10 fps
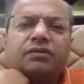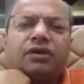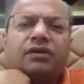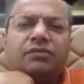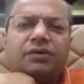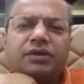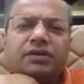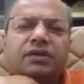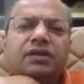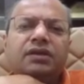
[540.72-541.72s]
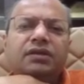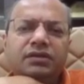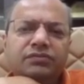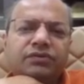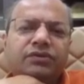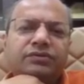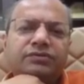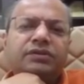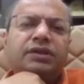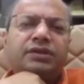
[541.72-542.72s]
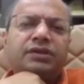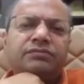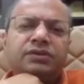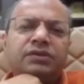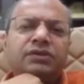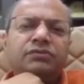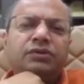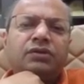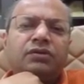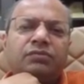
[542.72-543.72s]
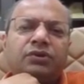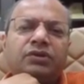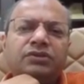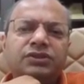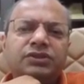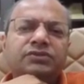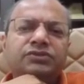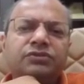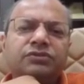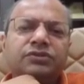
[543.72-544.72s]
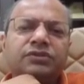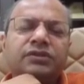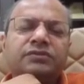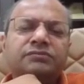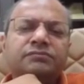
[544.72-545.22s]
quite dramatically. What our model shows is that